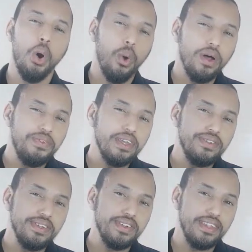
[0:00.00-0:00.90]
What
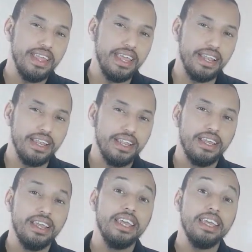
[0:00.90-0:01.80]
tense is it in?
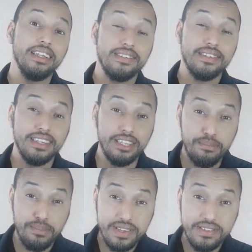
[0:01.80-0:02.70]
It's in the
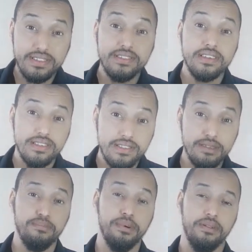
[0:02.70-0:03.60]
present
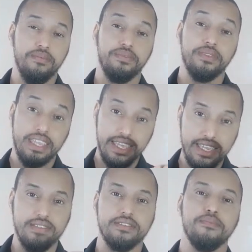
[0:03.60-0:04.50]
simple,
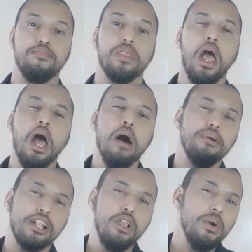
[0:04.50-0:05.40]
is.
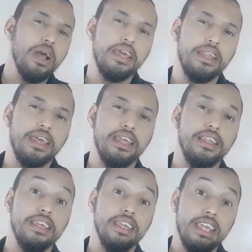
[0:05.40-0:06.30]
But look at it
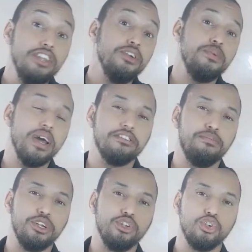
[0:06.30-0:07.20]
in the indirect
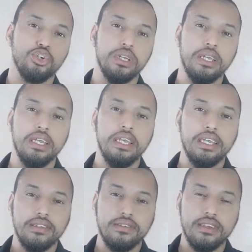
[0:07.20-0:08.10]
speech.
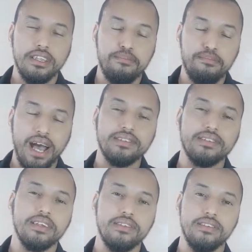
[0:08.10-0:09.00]
It's in the
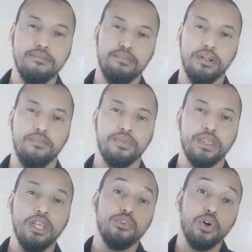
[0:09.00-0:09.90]
past simple.
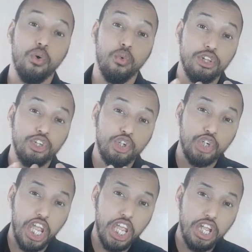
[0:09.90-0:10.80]
So we
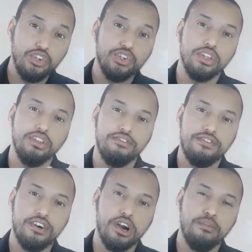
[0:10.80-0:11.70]
changed the
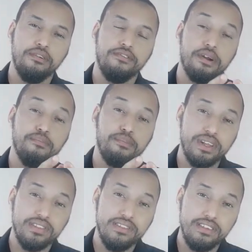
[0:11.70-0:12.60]
verb from
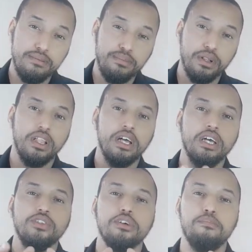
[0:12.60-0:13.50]
present simple
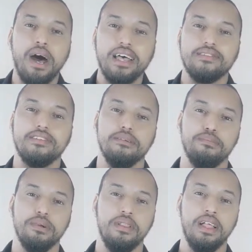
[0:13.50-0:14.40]
to past
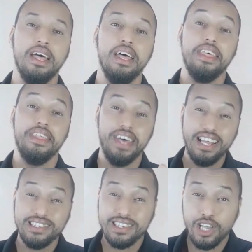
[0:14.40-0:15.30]
simple.
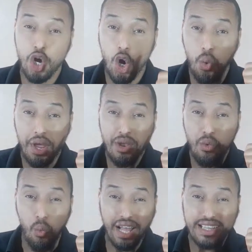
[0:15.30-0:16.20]
That's
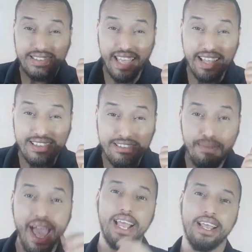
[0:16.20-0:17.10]
going 1/10
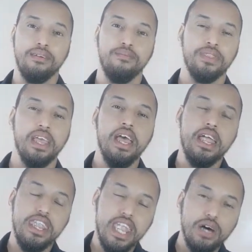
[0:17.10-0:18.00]
back.
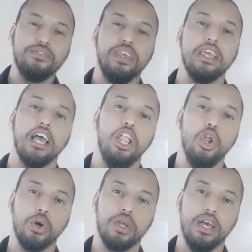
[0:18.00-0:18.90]
Now take a
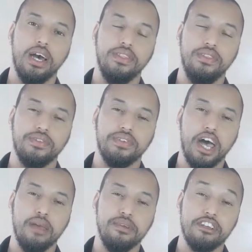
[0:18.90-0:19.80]
look at the
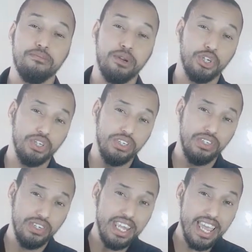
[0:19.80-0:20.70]
time
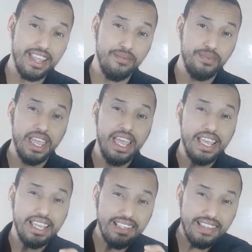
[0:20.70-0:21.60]
expression today.
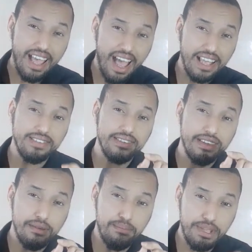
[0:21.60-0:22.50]
It has
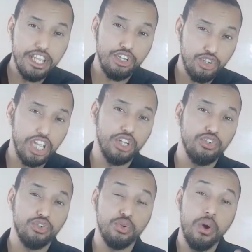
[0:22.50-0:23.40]
been
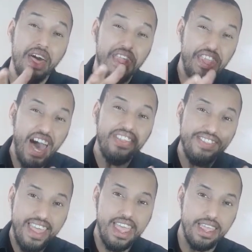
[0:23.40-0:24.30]
changed to
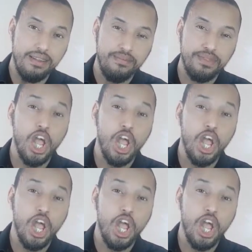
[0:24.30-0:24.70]
that day.